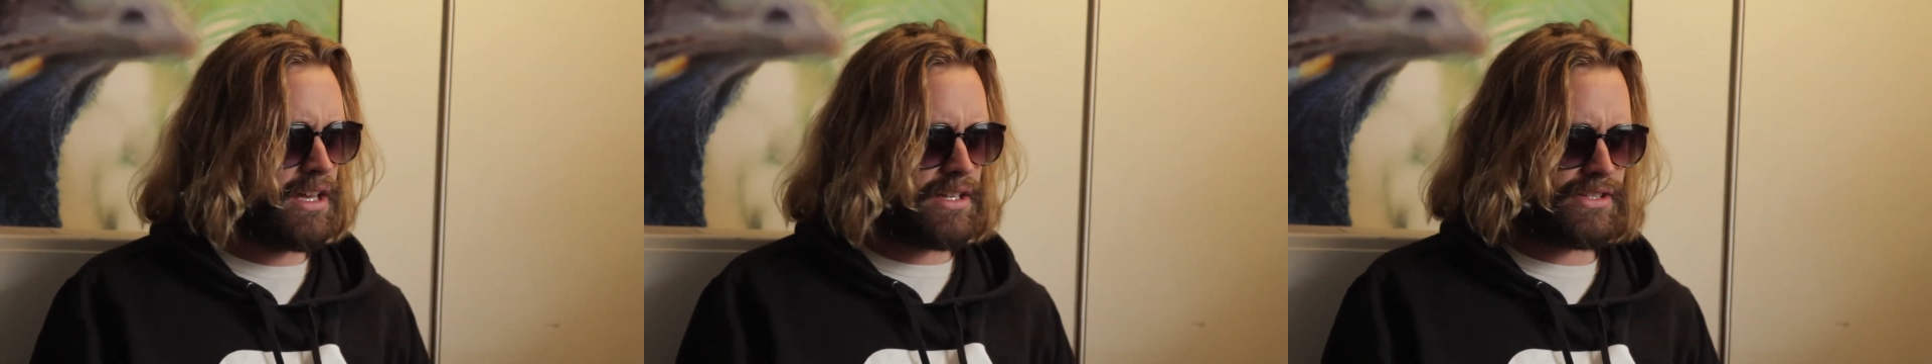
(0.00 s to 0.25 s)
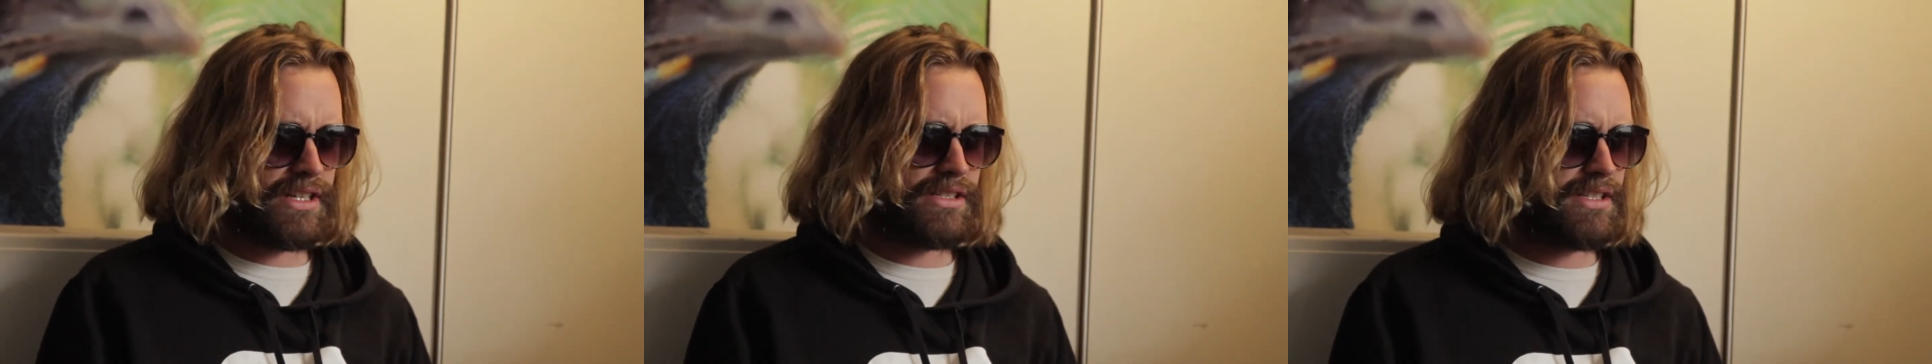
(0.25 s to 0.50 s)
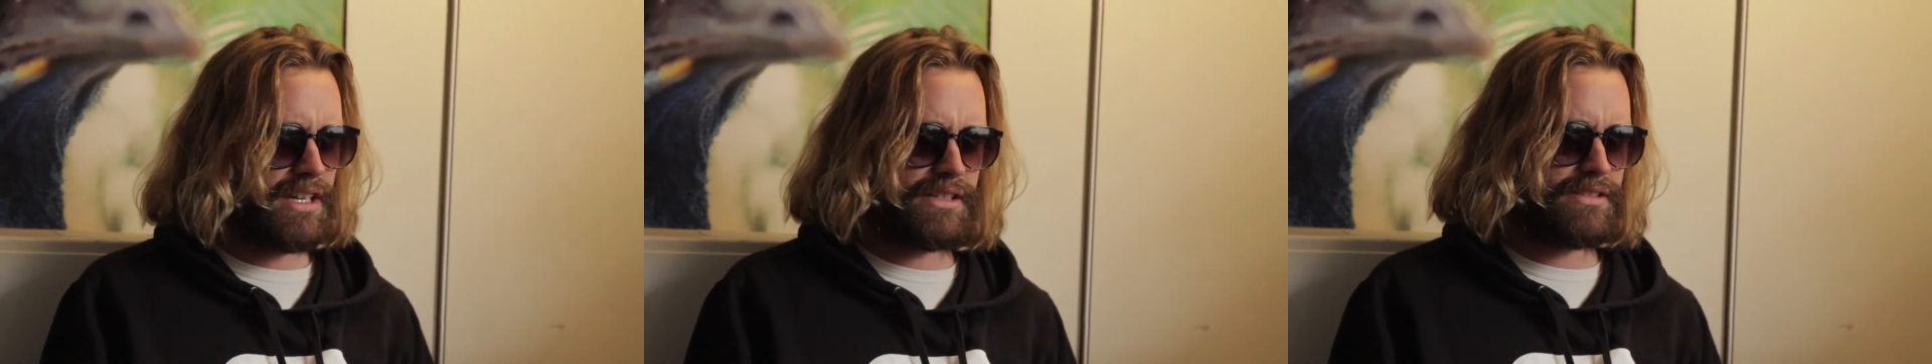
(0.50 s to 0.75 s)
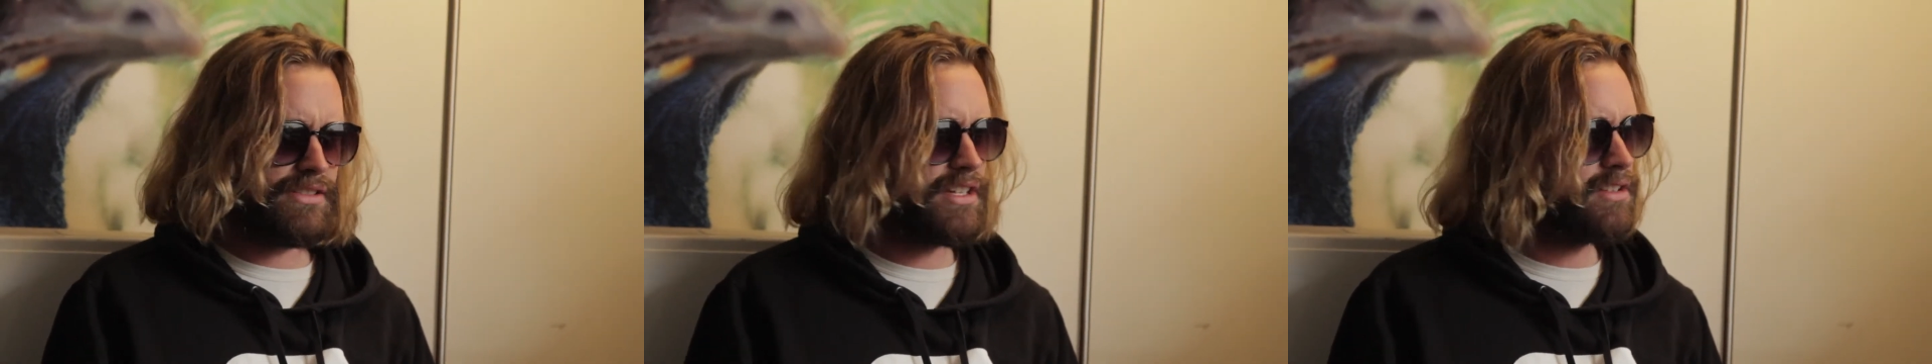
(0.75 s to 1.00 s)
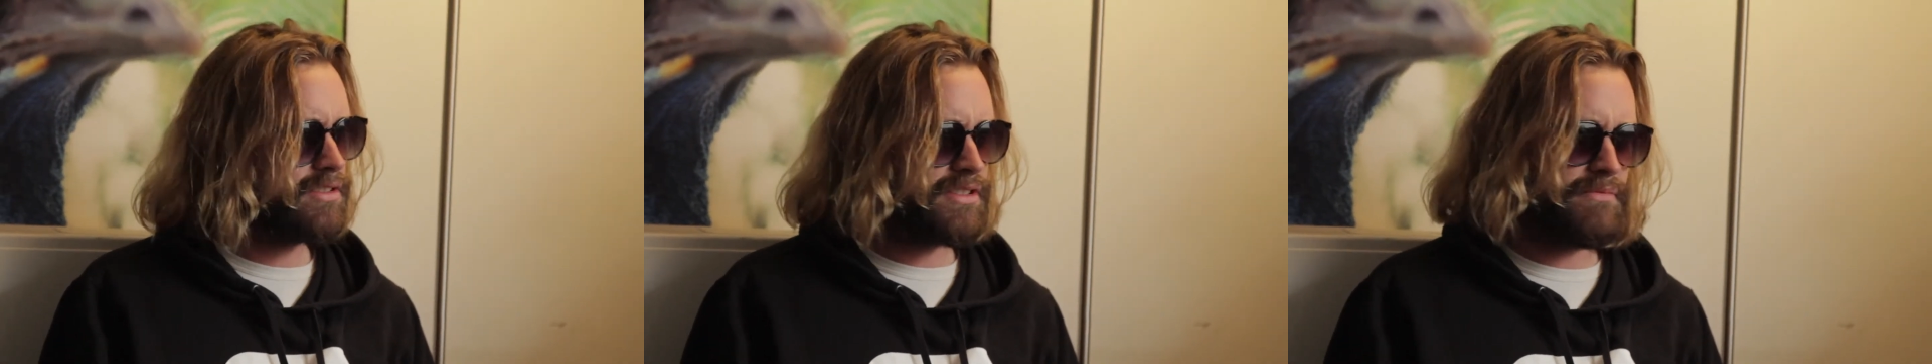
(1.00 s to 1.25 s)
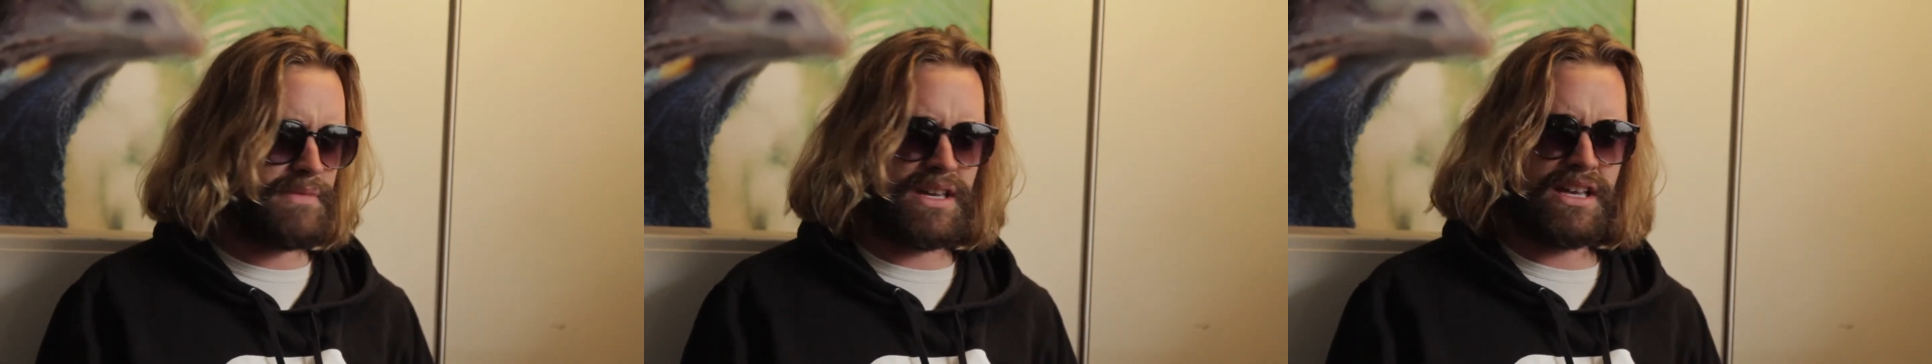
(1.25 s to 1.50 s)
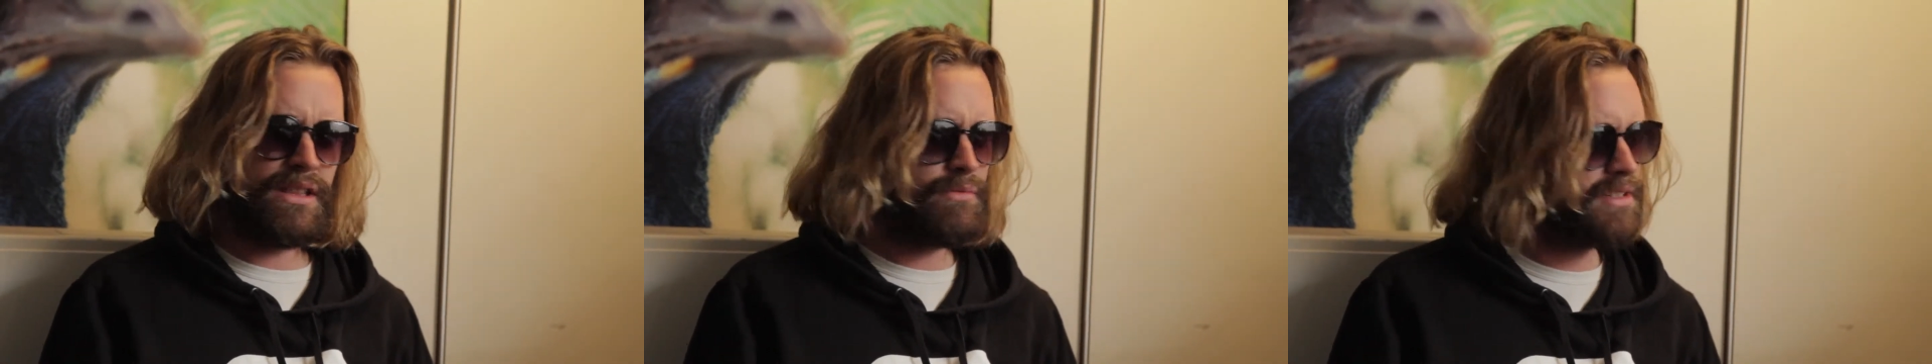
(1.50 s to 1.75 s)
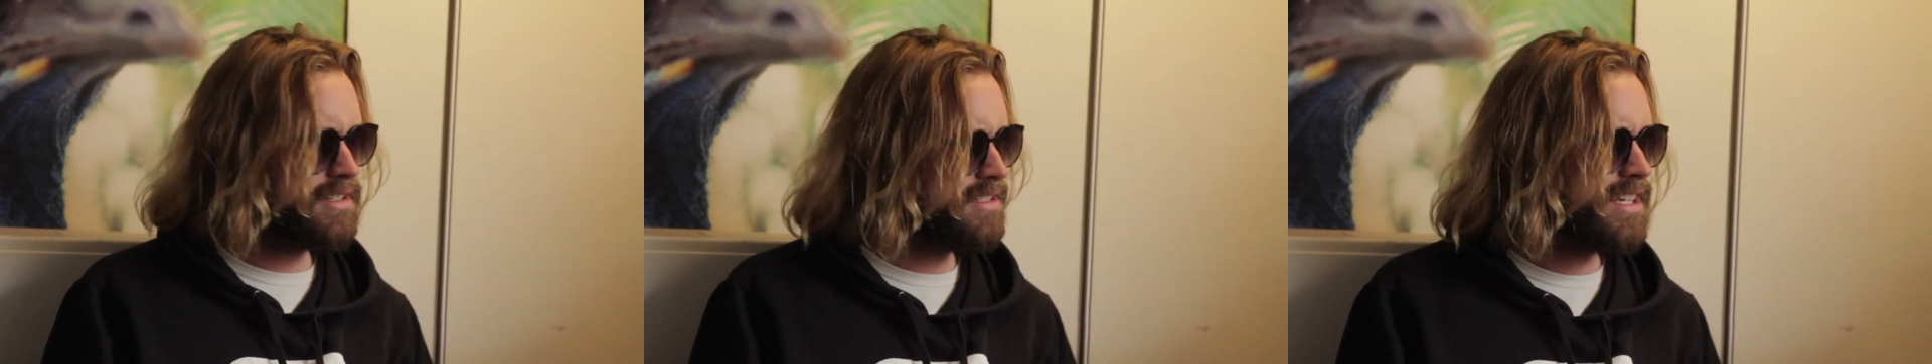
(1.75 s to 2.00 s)
she says she looks at me, and then
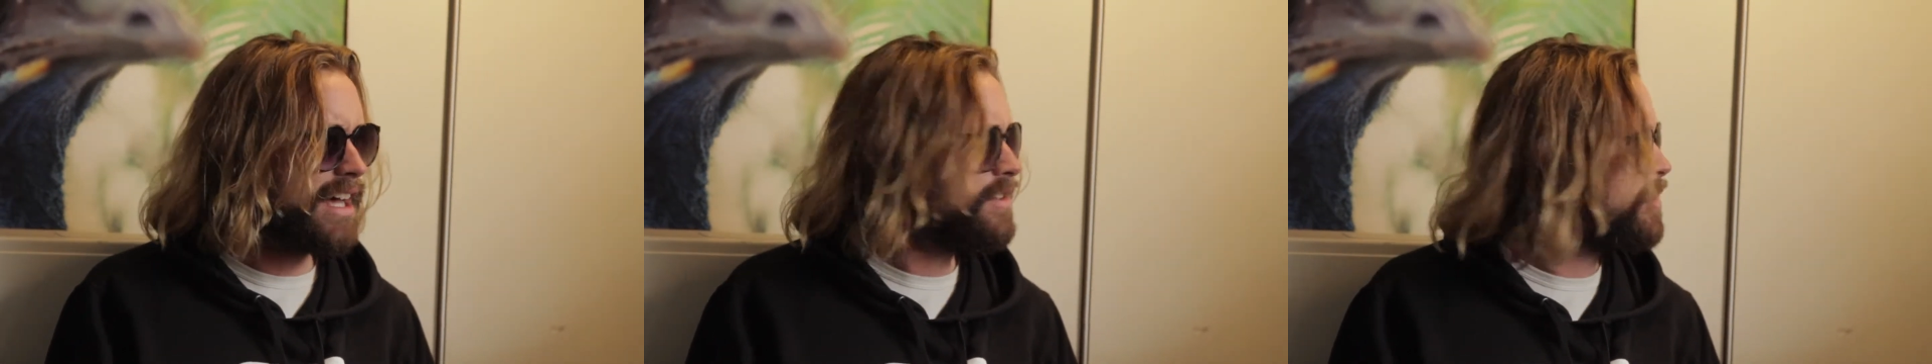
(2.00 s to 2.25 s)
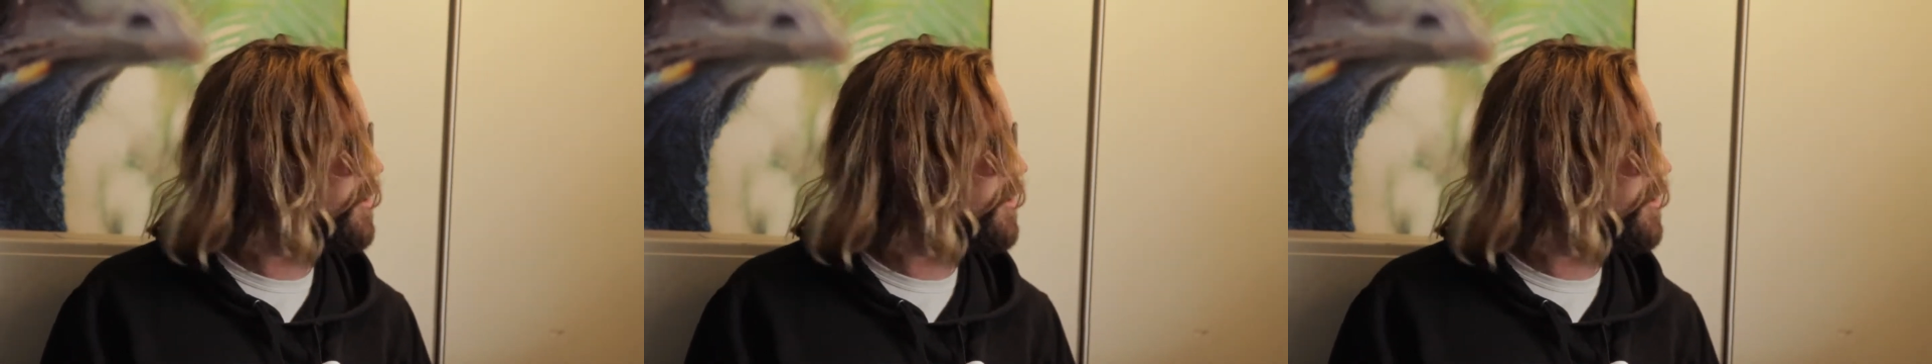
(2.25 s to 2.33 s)
we just start